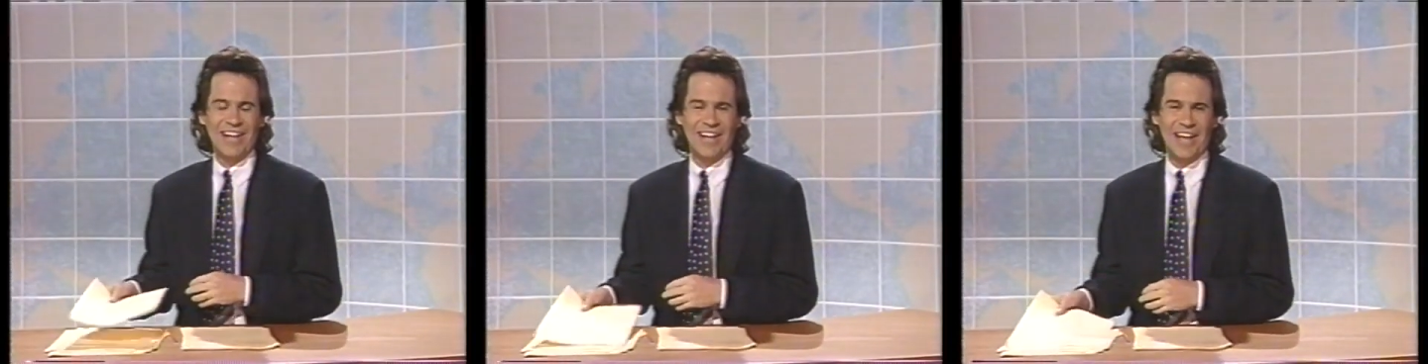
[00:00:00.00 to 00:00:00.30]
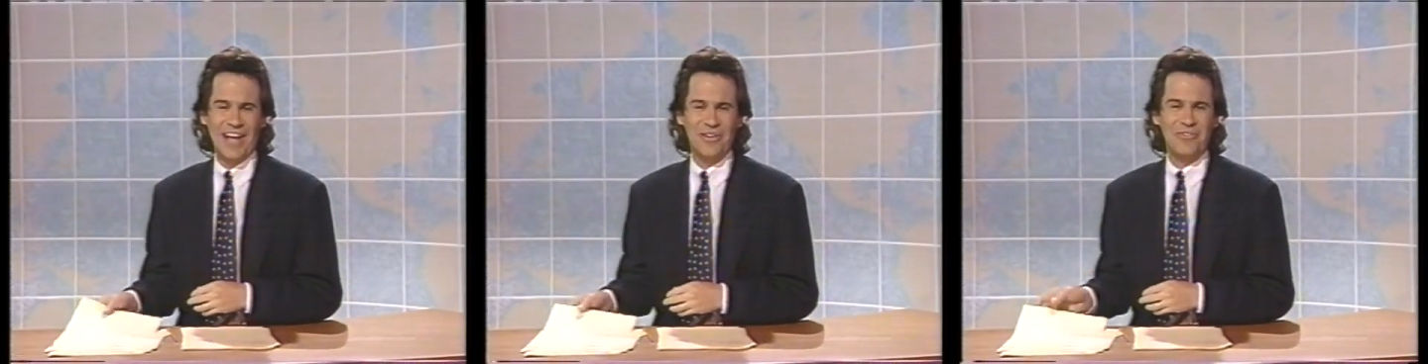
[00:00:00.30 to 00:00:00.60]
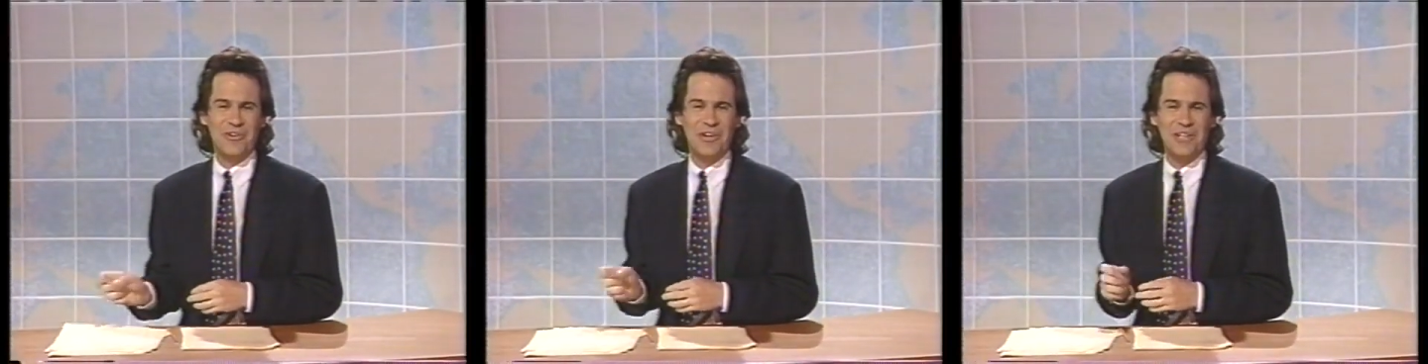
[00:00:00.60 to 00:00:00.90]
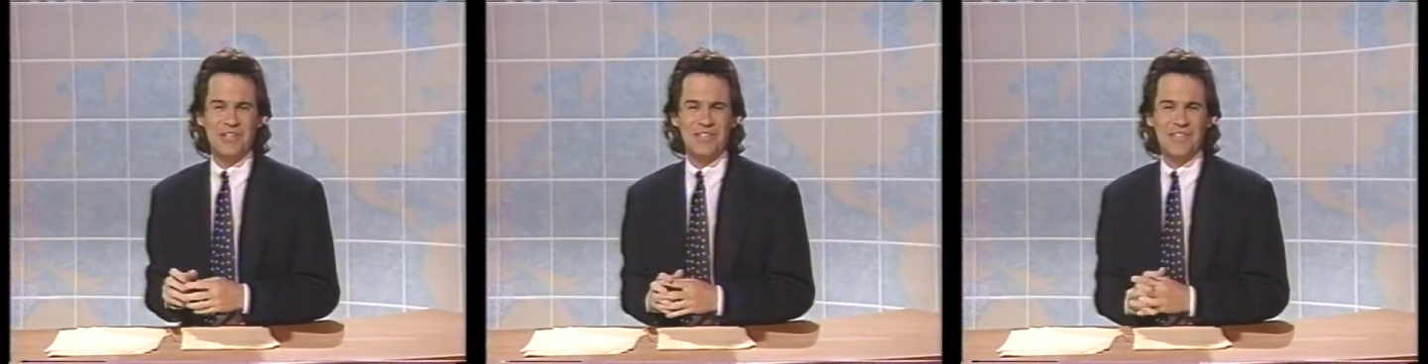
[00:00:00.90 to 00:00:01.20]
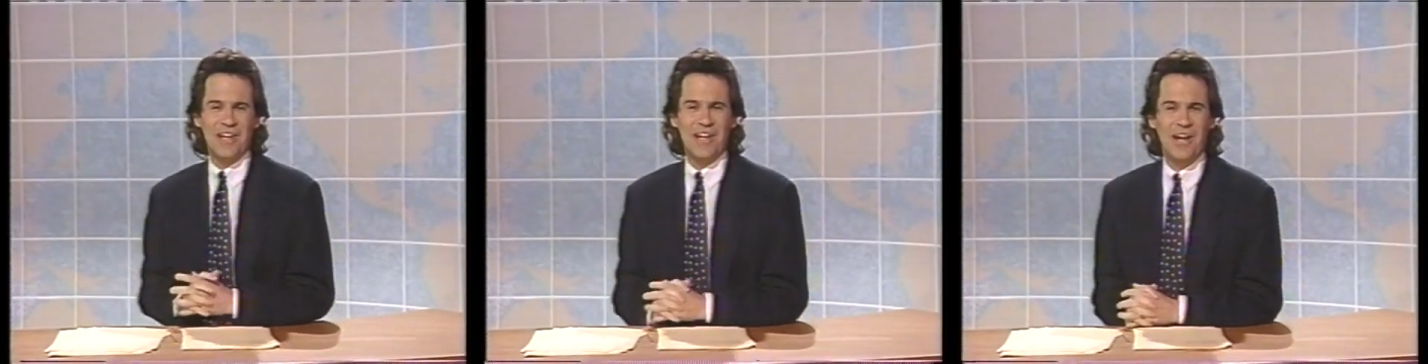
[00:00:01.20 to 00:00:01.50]
Californians
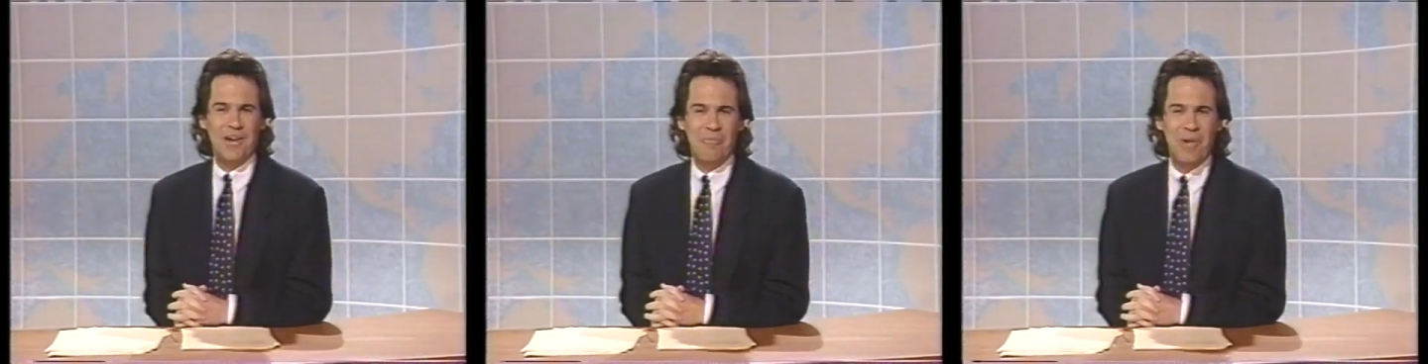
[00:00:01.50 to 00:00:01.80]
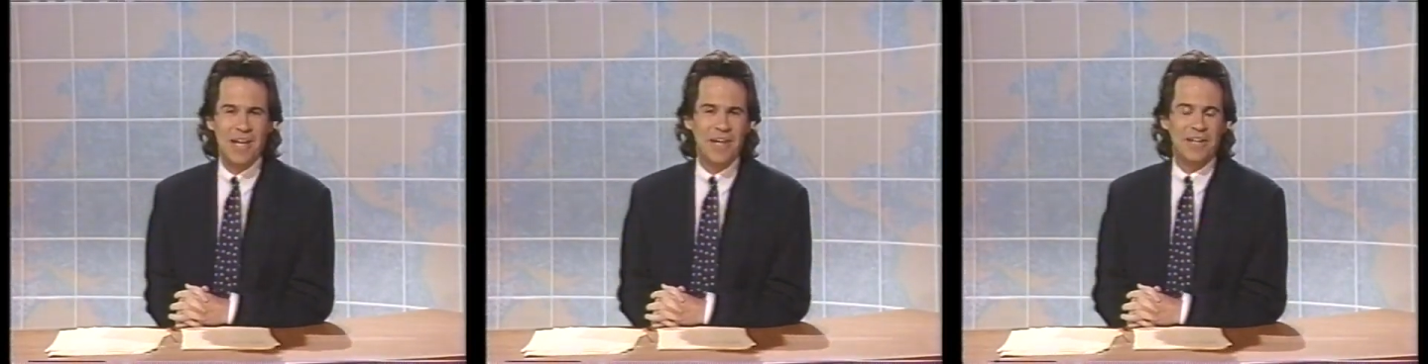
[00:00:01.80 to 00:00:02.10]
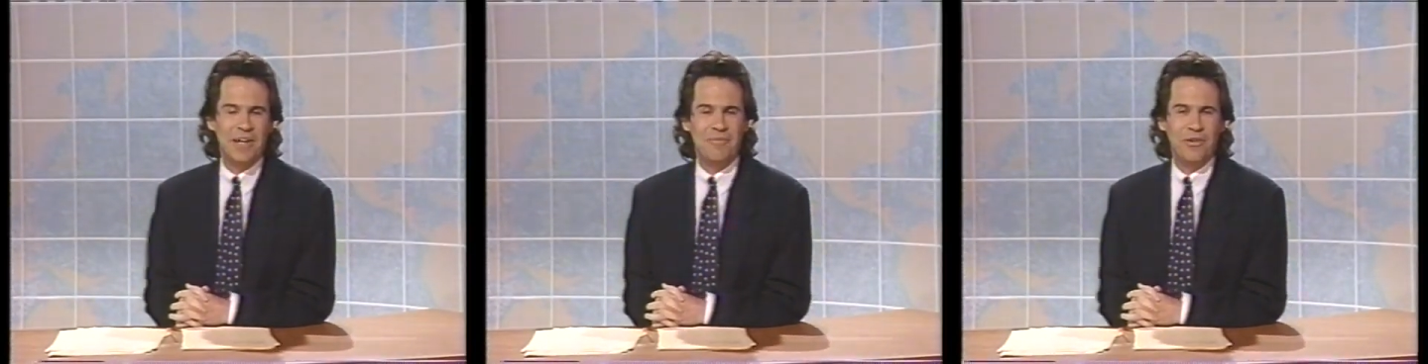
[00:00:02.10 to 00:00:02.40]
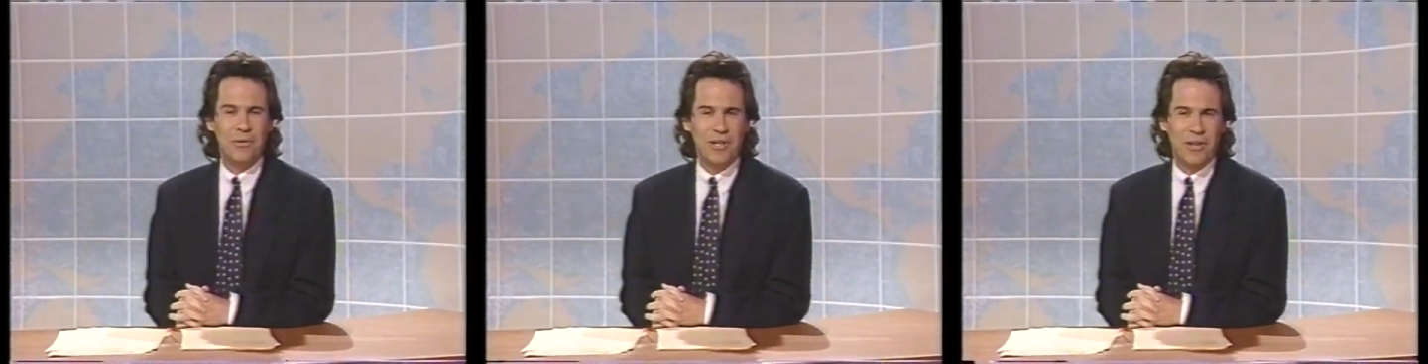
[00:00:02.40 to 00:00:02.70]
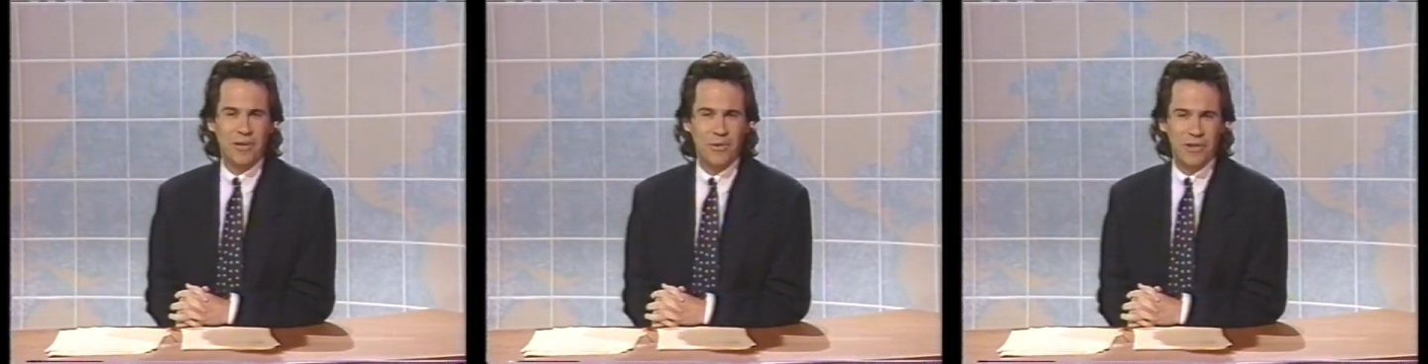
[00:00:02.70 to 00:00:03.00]
may end up voting
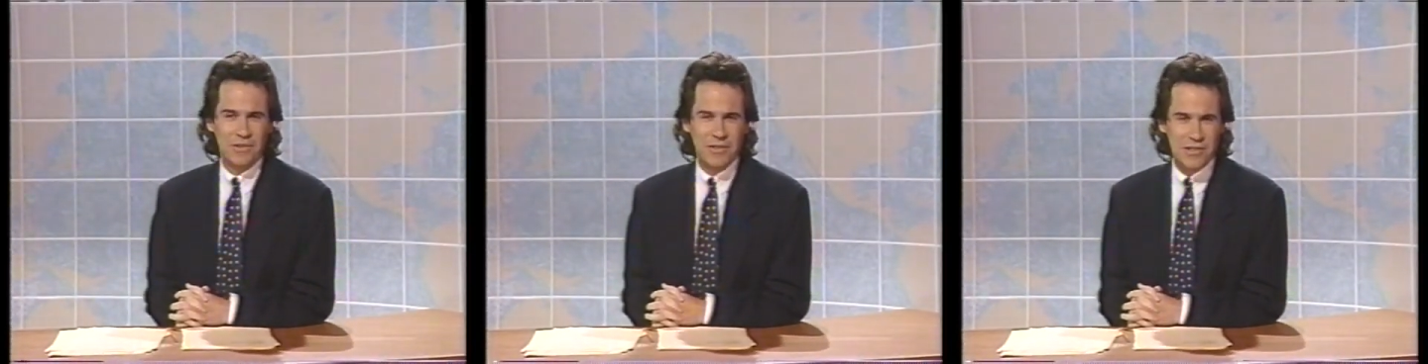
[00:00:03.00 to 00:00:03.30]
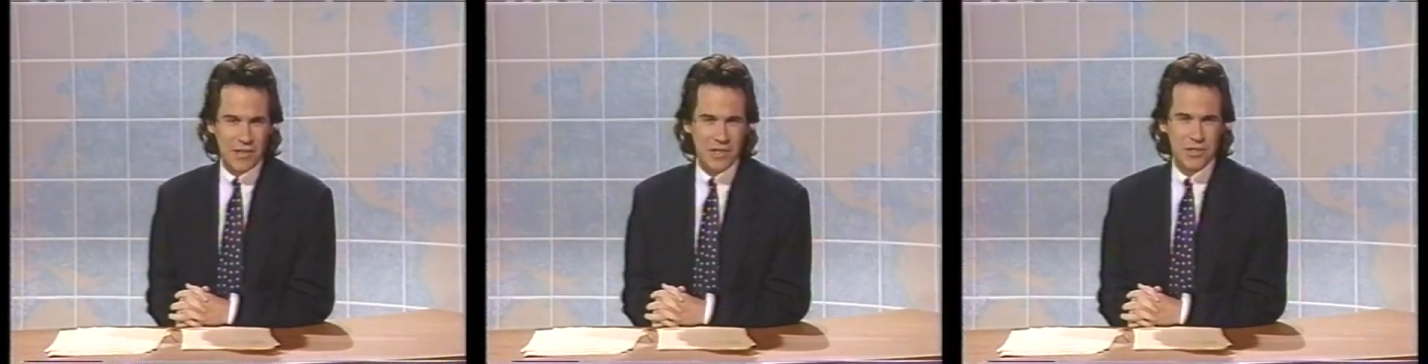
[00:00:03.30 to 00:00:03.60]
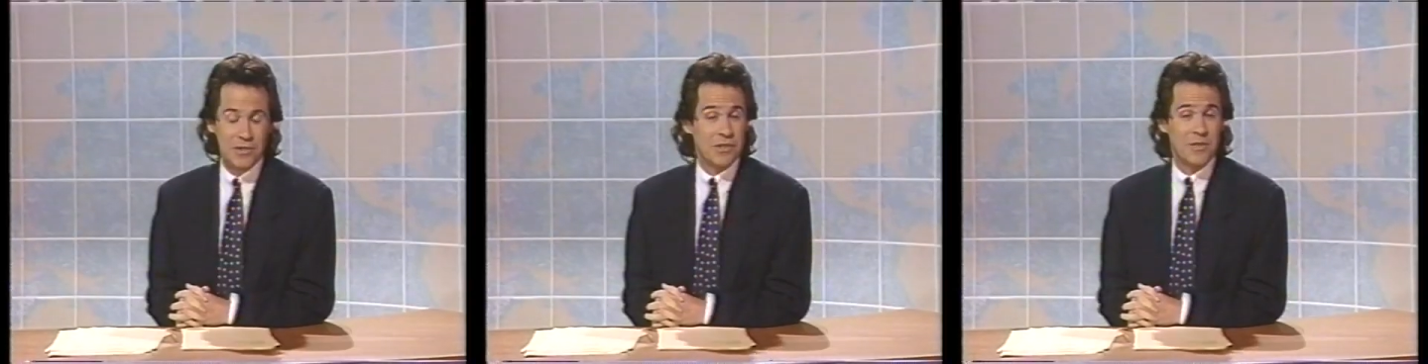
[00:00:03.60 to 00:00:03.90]
on whether the state should